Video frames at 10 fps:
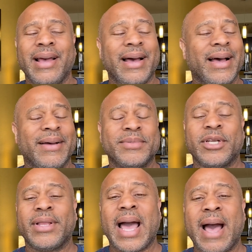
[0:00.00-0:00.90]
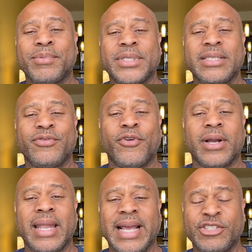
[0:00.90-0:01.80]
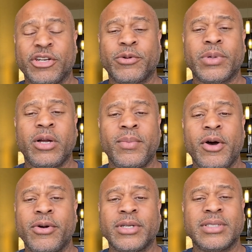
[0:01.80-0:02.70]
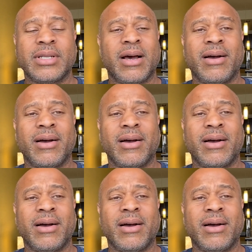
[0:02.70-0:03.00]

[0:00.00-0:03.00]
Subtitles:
So the options for electric reel mowers